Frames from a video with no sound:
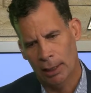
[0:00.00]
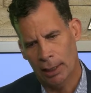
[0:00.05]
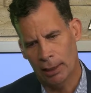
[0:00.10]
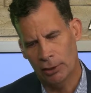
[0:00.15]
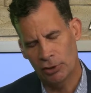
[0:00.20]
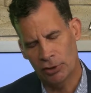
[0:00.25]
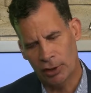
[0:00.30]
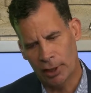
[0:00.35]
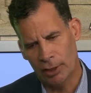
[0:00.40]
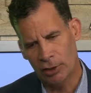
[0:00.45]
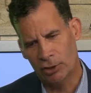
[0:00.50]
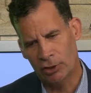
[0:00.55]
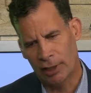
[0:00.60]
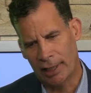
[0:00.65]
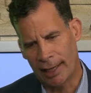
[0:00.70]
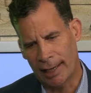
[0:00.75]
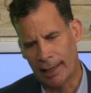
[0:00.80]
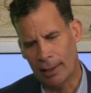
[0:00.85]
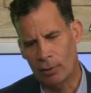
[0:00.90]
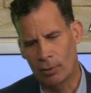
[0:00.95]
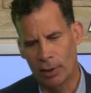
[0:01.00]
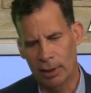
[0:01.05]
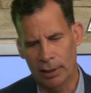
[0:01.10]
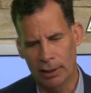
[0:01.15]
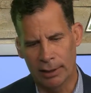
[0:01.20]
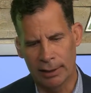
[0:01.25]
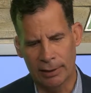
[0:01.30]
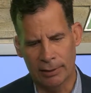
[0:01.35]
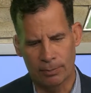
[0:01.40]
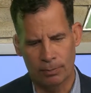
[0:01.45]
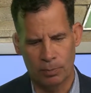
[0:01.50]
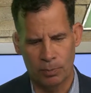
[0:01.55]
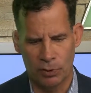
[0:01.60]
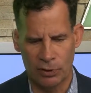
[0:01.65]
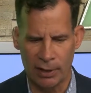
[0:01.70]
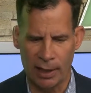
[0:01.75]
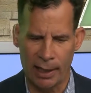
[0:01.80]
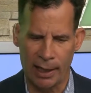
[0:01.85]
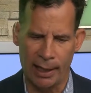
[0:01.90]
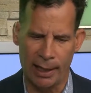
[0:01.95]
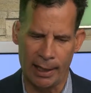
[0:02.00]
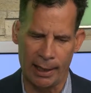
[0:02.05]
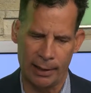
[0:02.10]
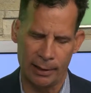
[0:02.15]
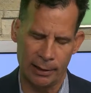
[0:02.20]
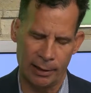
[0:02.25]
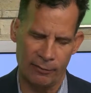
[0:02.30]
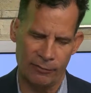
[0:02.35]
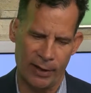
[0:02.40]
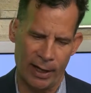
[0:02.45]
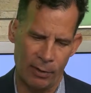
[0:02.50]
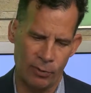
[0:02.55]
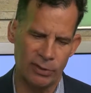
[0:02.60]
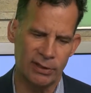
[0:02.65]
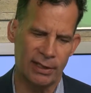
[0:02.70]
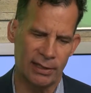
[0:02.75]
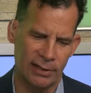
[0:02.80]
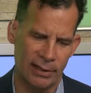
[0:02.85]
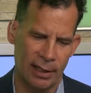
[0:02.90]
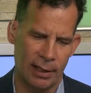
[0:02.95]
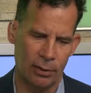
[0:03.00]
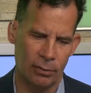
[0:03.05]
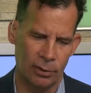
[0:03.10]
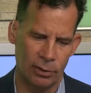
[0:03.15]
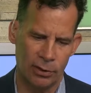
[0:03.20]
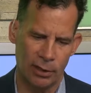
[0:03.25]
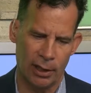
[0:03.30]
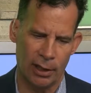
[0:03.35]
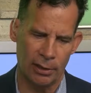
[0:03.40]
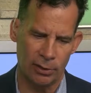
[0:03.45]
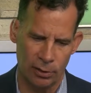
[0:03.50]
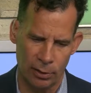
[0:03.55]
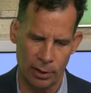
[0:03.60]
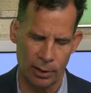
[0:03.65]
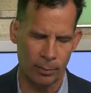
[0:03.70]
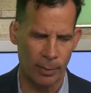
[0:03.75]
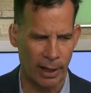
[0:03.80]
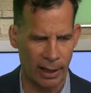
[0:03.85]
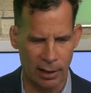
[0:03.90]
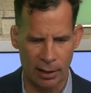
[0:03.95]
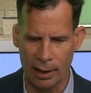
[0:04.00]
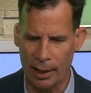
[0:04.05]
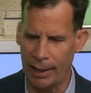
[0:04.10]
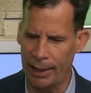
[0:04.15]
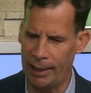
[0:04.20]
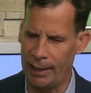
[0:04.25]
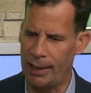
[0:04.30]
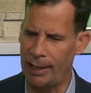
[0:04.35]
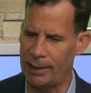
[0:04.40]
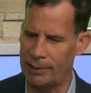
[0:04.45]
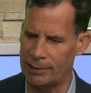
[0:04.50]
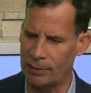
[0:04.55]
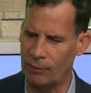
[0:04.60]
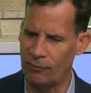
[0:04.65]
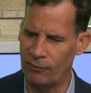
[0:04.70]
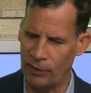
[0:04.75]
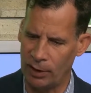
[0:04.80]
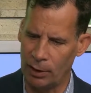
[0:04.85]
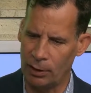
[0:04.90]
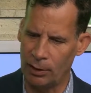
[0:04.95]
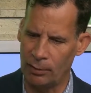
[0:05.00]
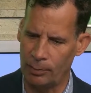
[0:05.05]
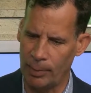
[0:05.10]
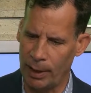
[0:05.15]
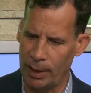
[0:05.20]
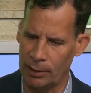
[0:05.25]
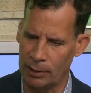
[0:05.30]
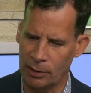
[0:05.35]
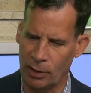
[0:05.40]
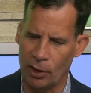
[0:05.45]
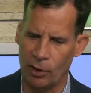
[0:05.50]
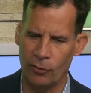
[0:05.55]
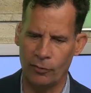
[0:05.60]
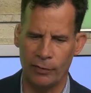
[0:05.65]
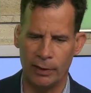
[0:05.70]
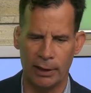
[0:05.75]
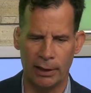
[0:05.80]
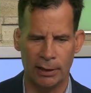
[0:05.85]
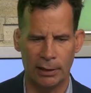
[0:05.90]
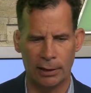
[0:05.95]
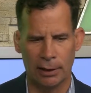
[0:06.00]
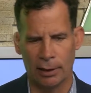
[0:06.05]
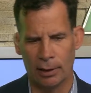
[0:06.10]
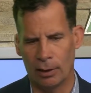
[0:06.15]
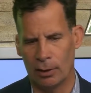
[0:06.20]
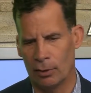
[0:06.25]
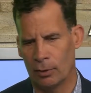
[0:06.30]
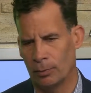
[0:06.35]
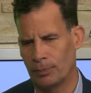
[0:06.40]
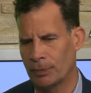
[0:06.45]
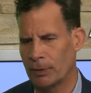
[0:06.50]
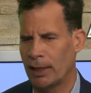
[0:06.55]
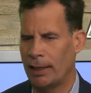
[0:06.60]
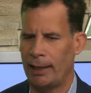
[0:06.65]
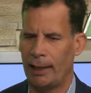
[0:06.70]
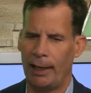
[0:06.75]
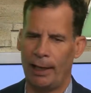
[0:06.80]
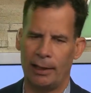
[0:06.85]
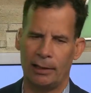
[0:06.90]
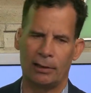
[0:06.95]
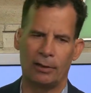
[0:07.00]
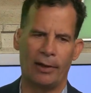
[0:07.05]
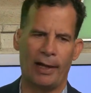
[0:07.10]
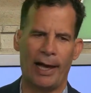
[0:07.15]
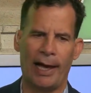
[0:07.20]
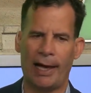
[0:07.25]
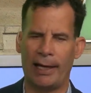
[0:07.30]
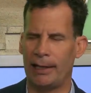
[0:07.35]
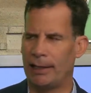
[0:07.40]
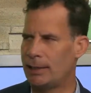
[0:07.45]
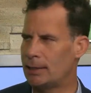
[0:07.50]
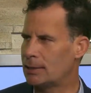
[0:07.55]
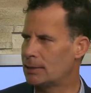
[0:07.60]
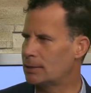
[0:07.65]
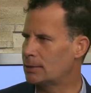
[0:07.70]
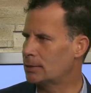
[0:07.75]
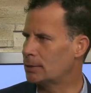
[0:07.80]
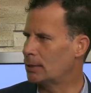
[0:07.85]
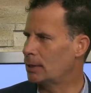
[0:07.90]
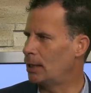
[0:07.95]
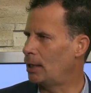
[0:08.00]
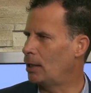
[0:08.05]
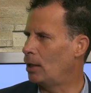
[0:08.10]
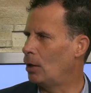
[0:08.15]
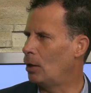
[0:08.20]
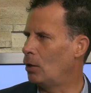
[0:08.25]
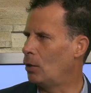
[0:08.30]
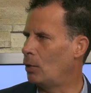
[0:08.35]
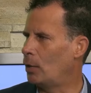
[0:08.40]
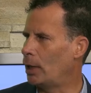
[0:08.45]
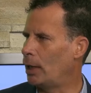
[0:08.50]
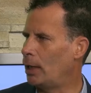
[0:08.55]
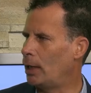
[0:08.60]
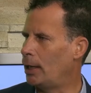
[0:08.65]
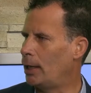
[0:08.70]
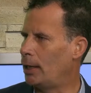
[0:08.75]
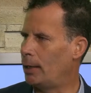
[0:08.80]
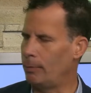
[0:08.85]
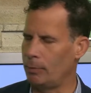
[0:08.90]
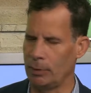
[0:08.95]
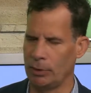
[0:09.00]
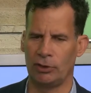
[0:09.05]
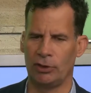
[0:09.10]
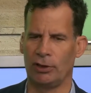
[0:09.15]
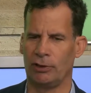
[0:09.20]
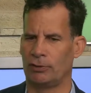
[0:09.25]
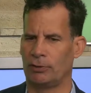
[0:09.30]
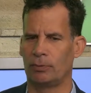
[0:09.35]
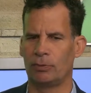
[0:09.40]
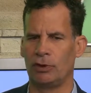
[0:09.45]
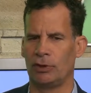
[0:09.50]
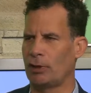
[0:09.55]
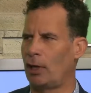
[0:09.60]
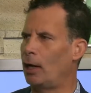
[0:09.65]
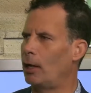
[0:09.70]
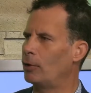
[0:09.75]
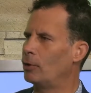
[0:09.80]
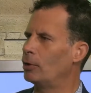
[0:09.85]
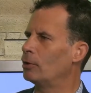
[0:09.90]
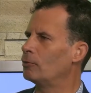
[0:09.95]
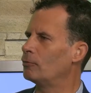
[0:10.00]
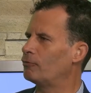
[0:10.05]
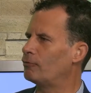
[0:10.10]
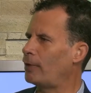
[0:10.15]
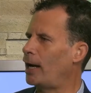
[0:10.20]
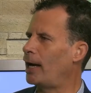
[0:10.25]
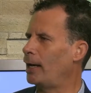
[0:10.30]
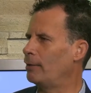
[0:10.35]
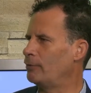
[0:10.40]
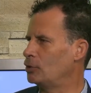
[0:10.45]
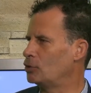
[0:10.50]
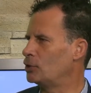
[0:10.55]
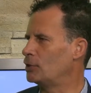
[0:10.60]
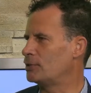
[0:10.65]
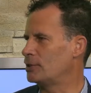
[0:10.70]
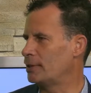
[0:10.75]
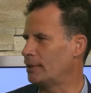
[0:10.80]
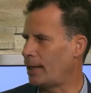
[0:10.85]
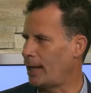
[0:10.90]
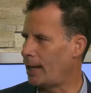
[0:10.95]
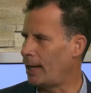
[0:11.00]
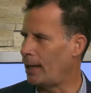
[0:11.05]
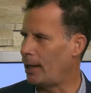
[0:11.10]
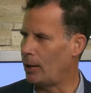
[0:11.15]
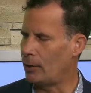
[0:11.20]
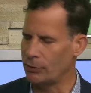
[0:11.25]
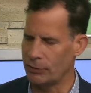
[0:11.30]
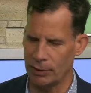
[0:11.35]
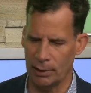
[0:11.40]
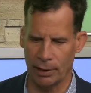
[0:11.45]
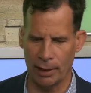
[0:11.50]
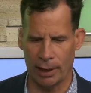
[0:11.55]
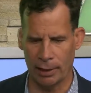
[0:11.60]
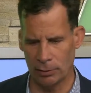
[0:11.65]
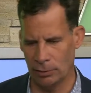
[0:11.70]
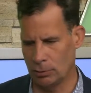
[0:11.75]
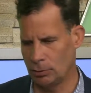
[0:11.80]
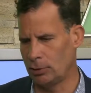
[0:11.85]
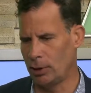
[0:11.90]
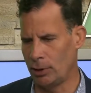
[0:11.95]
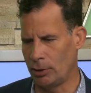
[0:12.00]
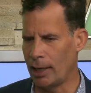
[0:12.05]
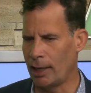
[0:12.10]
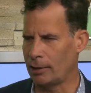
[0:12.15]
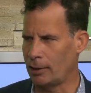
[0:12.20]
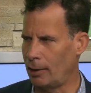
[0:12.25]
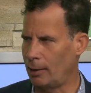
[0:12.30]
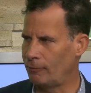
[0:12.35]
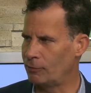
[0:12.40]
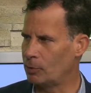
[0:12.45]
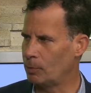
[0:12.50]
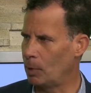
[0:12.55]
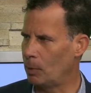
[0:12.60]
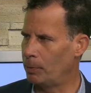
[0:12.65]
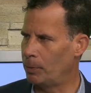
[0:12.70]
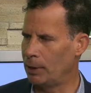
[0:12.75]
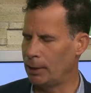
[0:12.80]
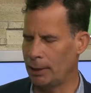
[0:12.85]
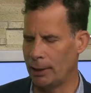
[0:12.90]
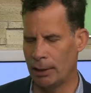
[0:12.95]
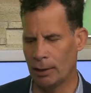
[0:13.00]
a judge can't really say, if I was to say to a judge, look, my client has a fear about COVID, Aunt Gladys, she's 105 and she's in the house and they're not comfortable being